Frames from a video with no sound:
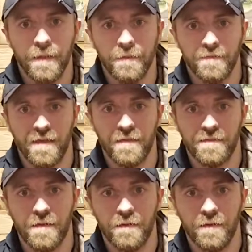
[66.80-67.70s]

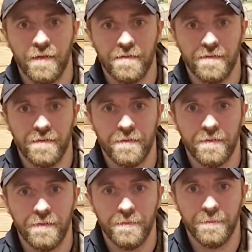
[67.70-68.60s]
Wisconsin Outlook, how's it
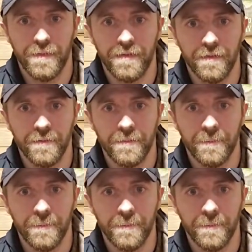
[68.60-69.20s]
going? Peter?